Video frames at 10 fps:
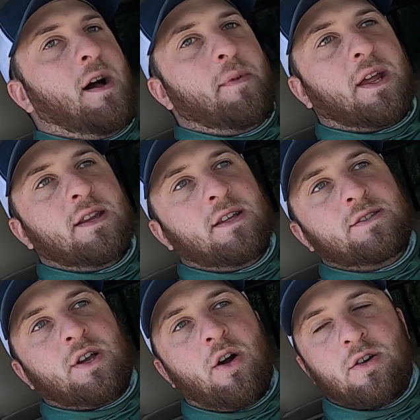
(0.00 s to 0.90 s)
I'm gonna get
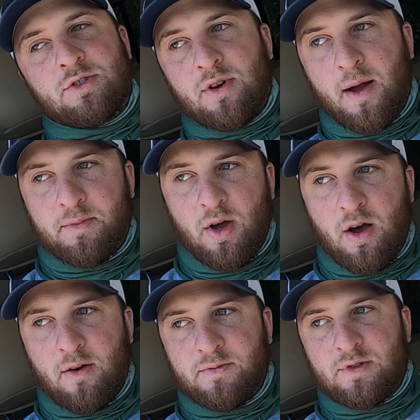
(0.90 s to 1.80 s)
these cars dropped
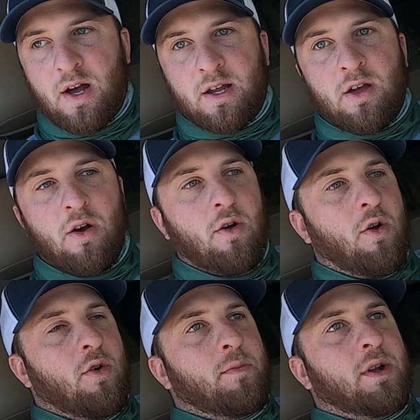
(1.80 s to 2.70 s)
off so I can go
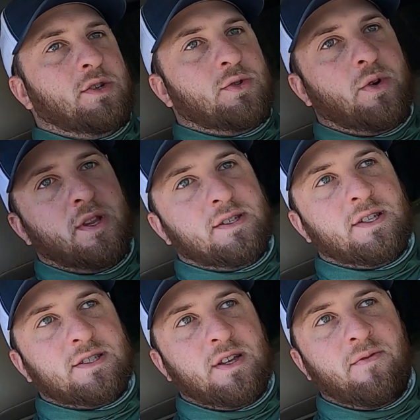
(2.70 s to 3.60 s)
home and enjoy this
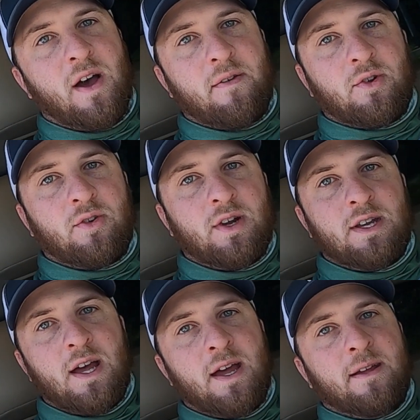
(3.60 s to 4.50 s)
65-degree
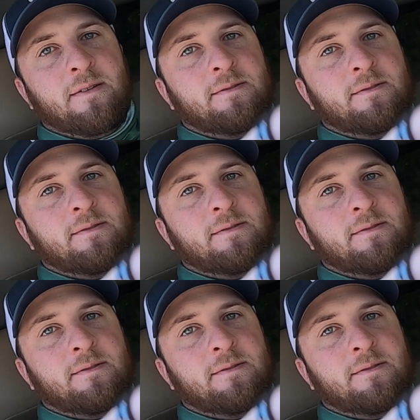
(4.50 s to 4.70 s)
day.